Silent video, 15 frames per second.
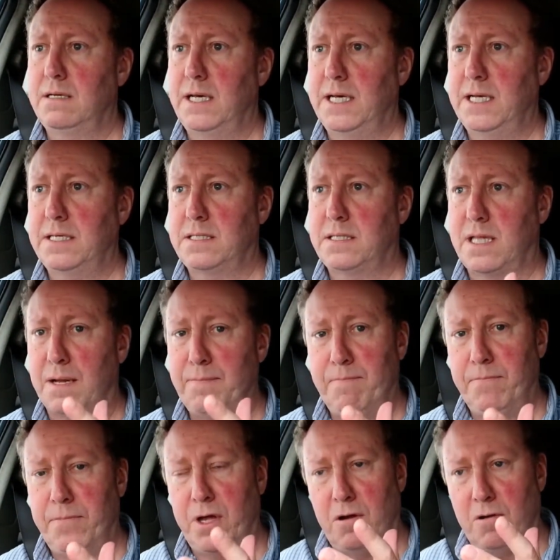is
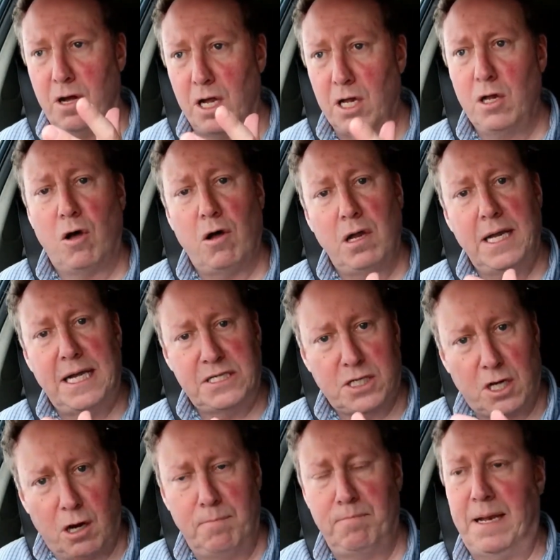they're a lot less
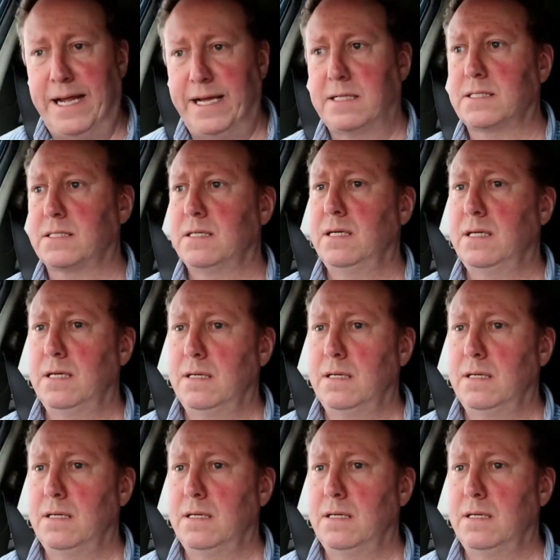complex.